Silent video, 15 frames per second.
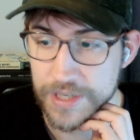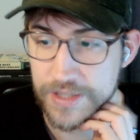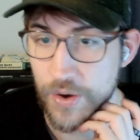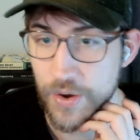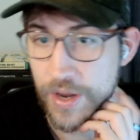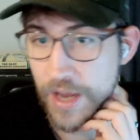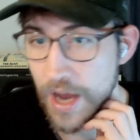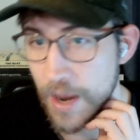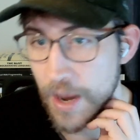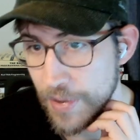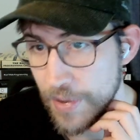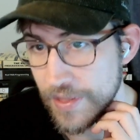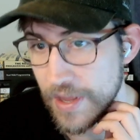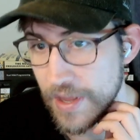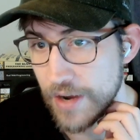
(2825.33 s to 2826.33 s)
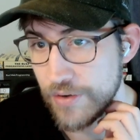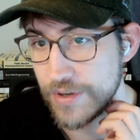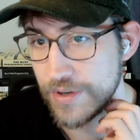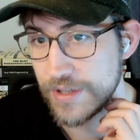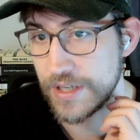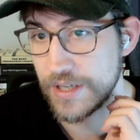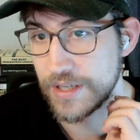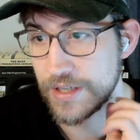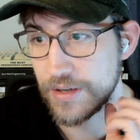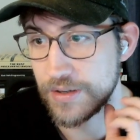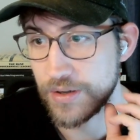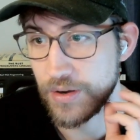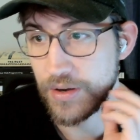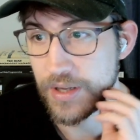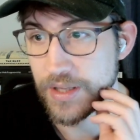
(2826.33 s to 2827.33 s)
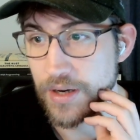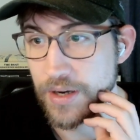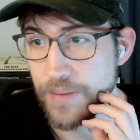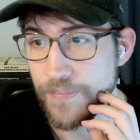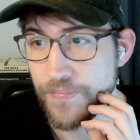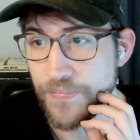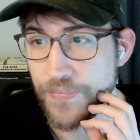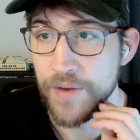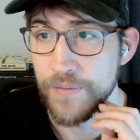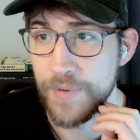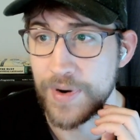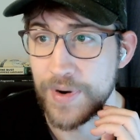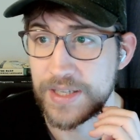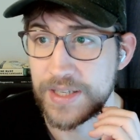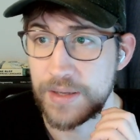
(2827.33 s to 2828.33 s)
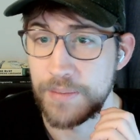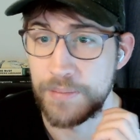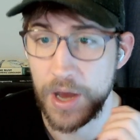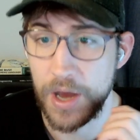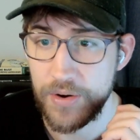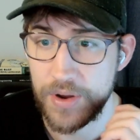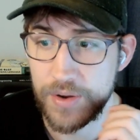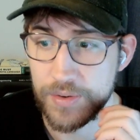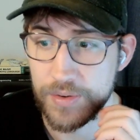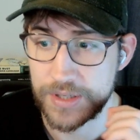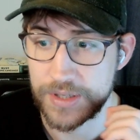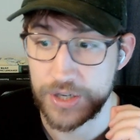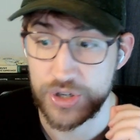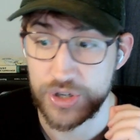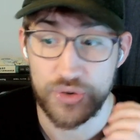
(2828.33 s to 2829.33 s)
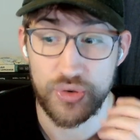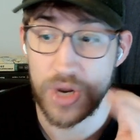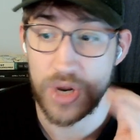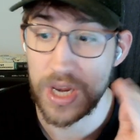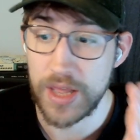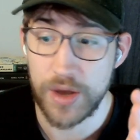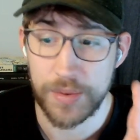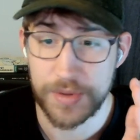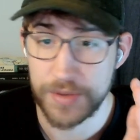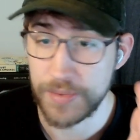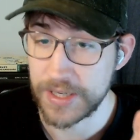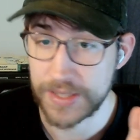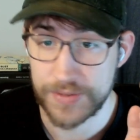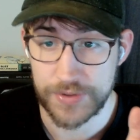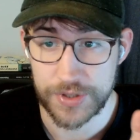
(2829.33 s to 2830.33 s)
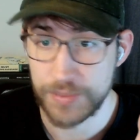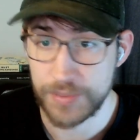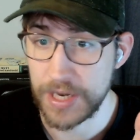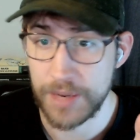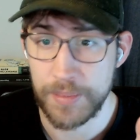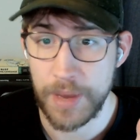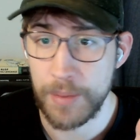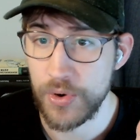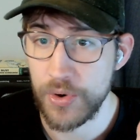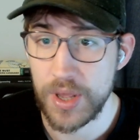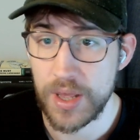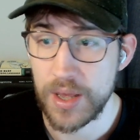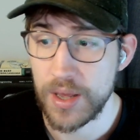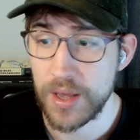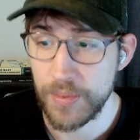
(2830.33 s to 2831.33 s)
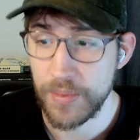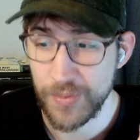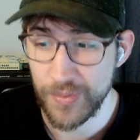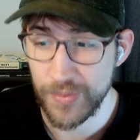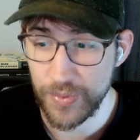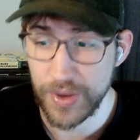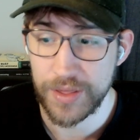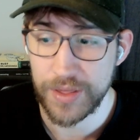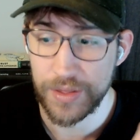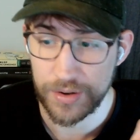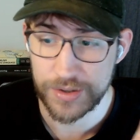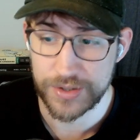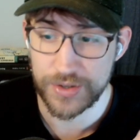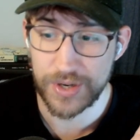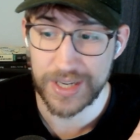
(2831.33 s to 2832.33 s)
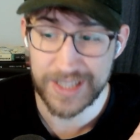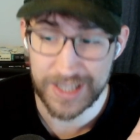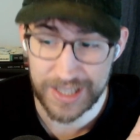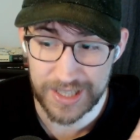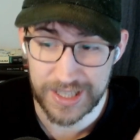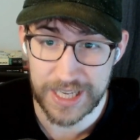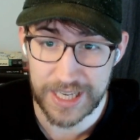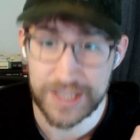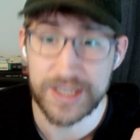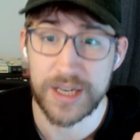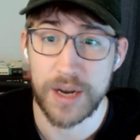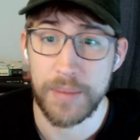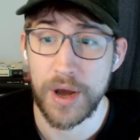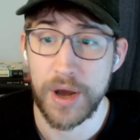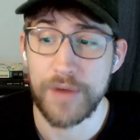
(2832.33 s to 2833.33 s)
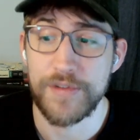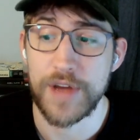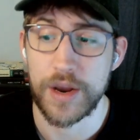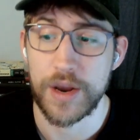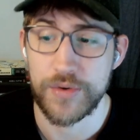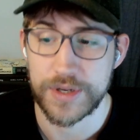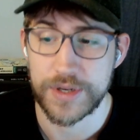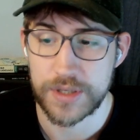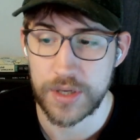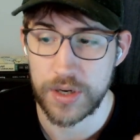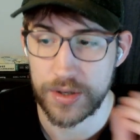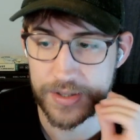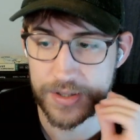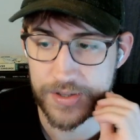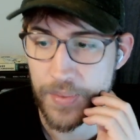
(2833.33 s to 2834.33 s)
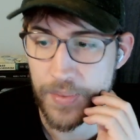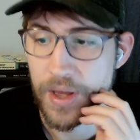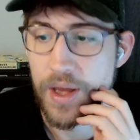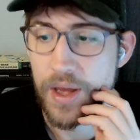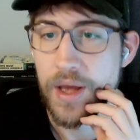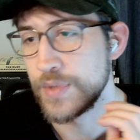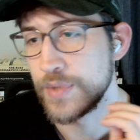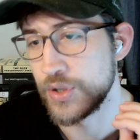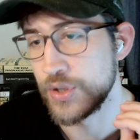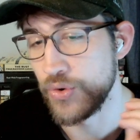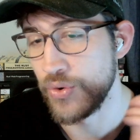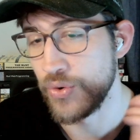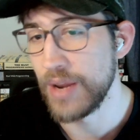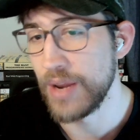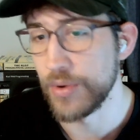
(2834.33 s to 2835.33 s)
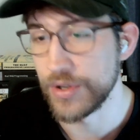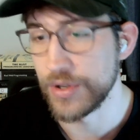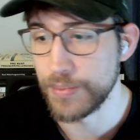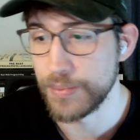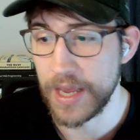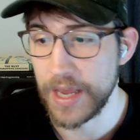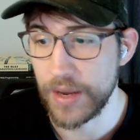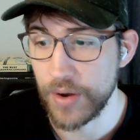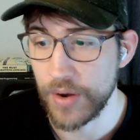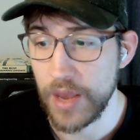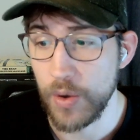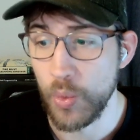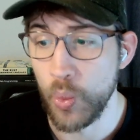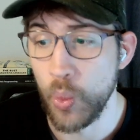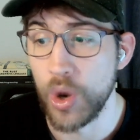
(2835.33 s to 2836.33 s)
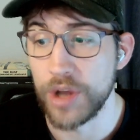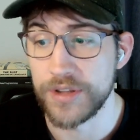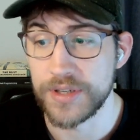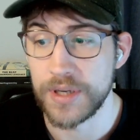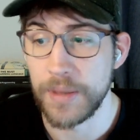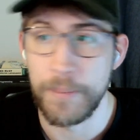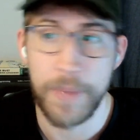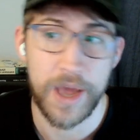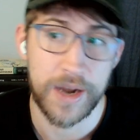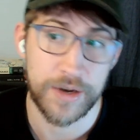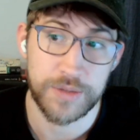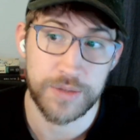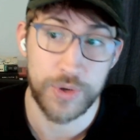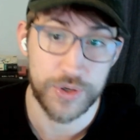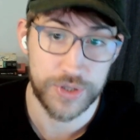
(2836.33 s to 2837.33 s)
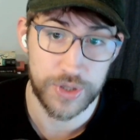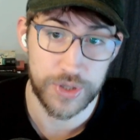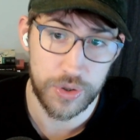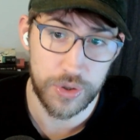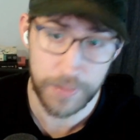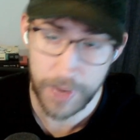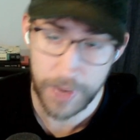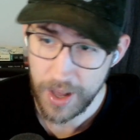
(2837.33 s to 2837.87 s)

is going up, but the accuracy is also going down. Whereas binary quantization really optimizes for speed and memory with also a decent amount of accuracy lost. So you really want to pick, okay, what matters most to you.